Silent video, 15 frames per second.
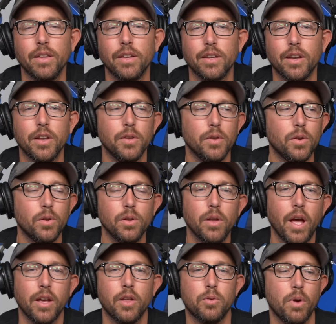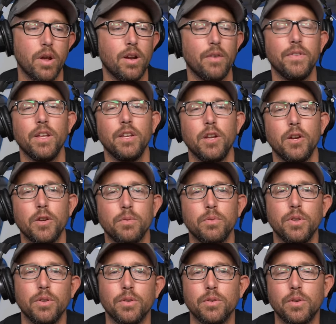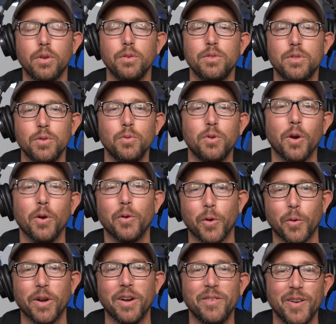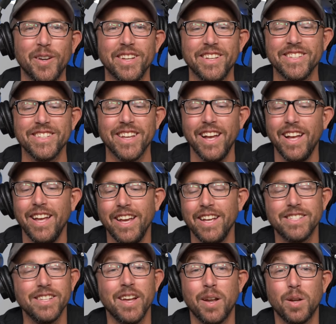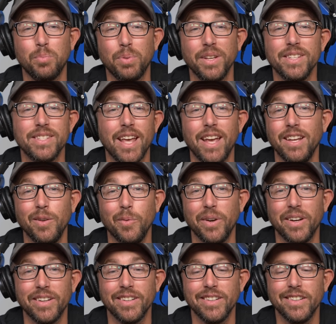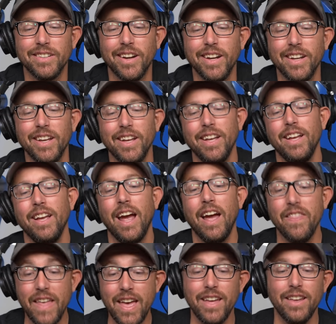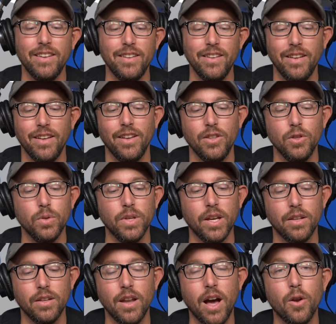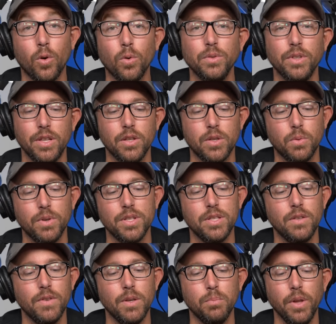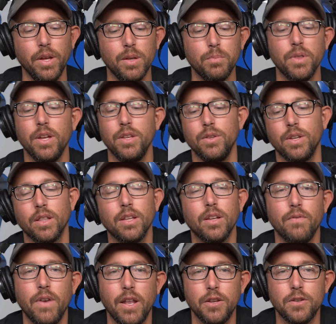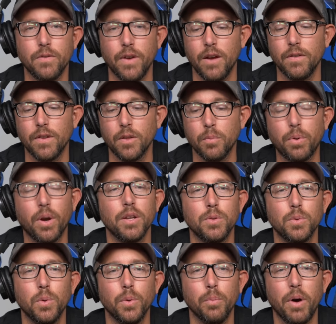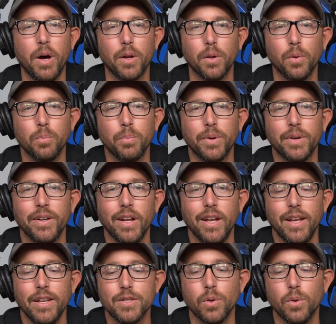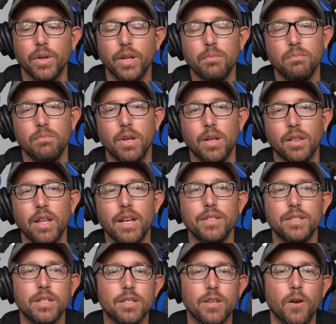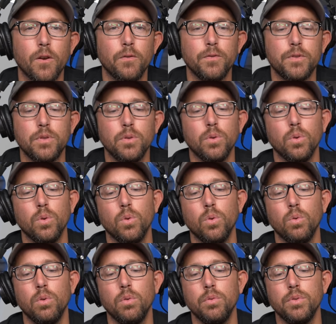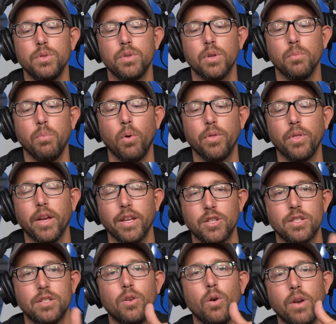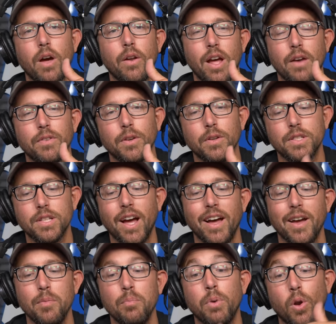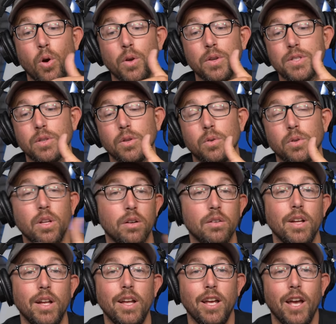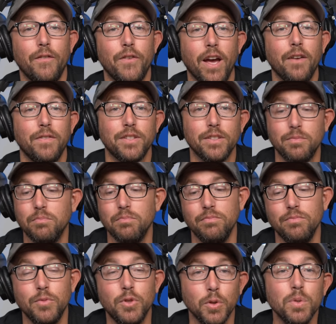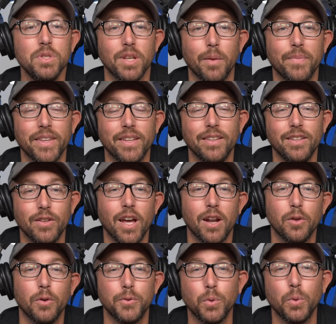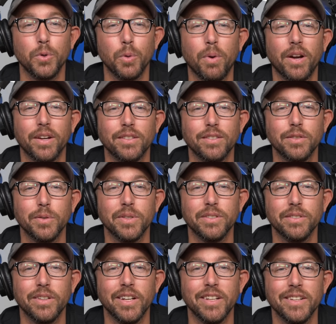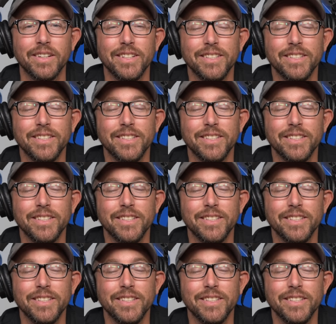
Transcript: Like cutting a little like thread off the end of your your suit coat or whatever it is it's not out of place anywhere, right? And then you get not only the 20CV blade, but then you get the advantage of having the pry tool and the bottle opener. So it, it lends itself to, to both like just going out and having a good time, but also, you know, if you have to do something, you got a little tool in your pocket to do it, right?